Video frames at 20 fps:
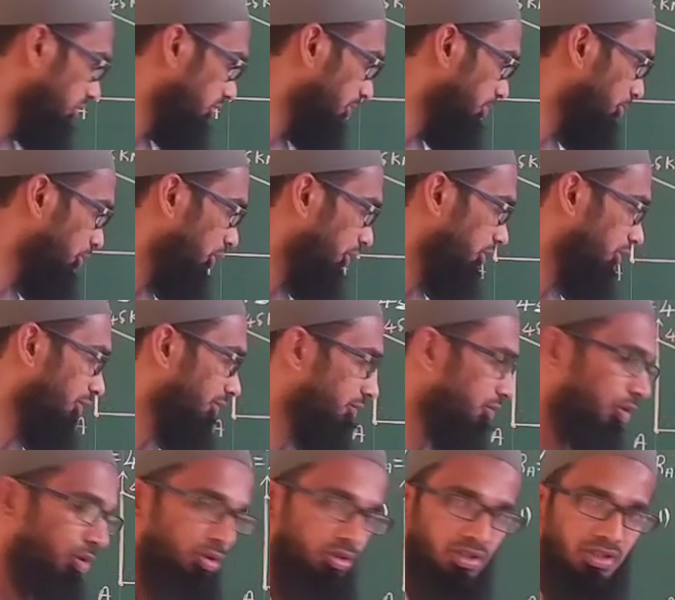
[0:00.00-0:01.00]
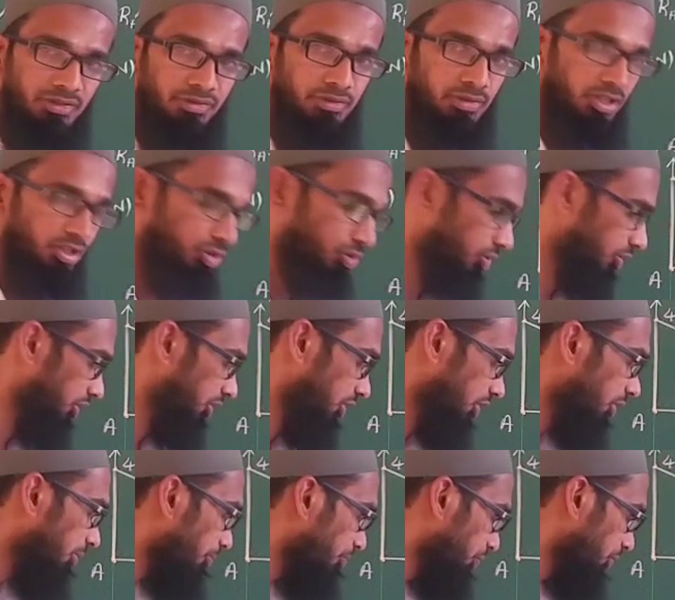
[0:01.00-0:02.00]
as a point of Contra flexure
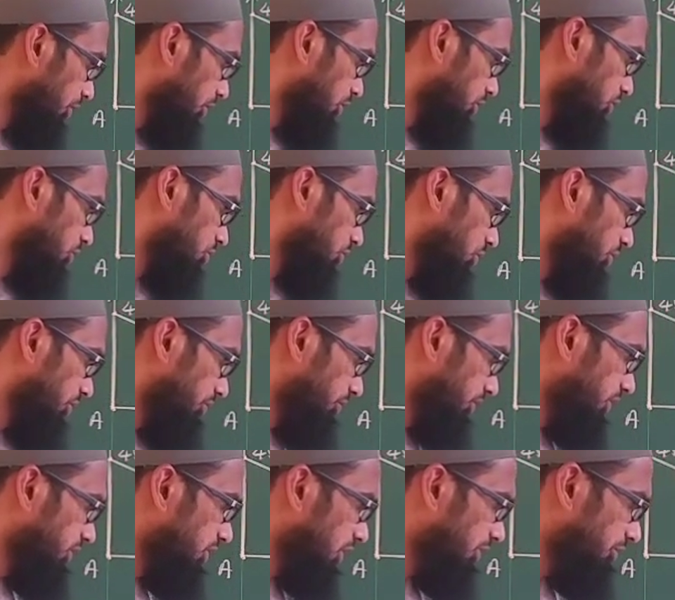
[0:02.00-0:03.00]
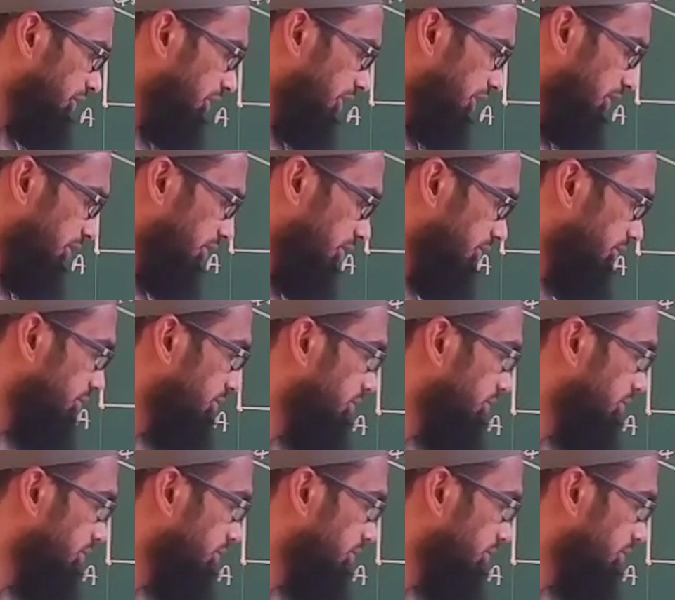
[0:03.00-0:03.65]
here. So easily we can